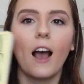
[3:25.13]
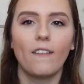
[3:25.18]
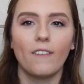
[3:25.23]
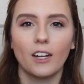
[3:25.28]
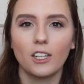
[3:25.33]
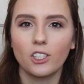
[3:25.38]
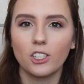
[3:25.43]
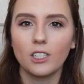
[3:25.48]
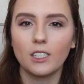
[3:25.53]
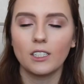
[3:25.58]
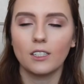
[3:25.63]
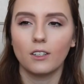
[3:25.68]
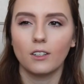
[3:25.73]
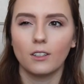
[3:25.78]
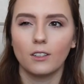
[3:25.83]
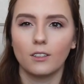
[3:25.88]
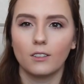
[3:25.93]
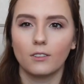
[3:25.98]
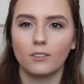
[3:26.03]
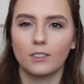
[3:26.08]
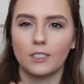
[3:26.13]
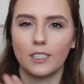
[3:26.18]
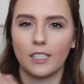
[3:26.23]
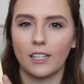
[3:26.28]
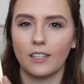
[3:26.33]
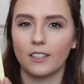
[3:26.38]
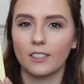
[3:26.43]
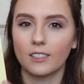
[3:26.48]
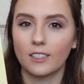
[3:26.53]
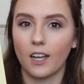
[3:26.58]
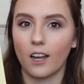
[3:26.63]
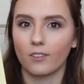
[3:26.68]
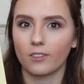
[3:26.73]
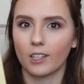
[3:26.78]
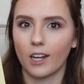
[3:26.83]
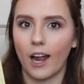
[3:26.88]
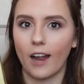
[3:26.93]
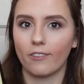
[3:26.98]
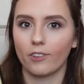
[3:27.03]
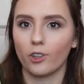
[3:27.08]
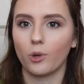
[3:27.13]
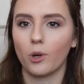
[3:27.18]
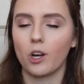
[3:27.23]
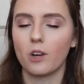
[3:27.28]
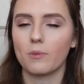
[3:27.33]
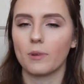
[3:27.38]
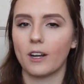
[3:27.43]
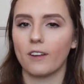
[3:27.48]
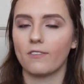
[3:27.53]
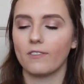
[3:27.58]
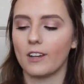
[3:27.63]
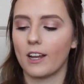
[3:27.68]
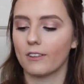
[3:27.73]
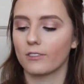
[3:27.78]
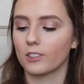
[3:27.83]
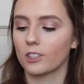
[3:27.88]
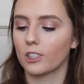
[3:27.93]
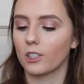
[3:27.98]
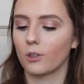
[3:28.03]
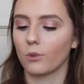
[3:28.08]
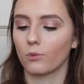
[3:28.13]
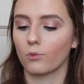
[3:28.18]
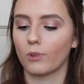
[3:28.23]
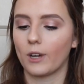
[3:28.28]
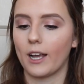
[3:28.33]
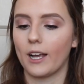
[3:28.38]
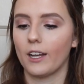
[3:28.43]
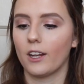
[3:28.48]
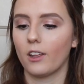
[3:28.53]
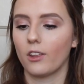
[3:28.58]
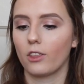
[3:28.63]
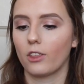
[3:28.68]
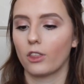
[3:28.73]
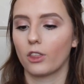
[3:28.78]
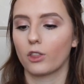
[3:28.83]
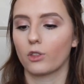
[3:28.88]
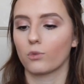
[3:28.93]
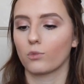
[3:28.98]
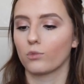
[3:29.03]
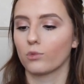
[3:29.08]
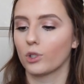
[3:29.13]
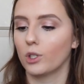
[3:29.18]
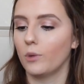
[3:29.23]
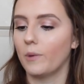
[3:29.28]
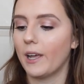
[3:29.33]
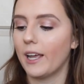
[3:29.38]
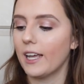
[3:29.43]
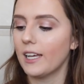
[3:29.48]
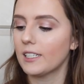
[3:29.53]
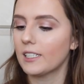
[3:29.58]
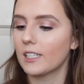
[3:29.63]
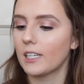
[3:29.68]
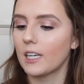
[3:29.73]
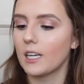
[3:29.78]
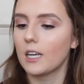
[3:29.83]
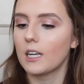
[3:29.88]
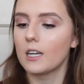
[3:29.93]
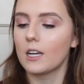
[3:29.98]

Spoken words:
I've actually seen this cover everywhere, but I've never read through it.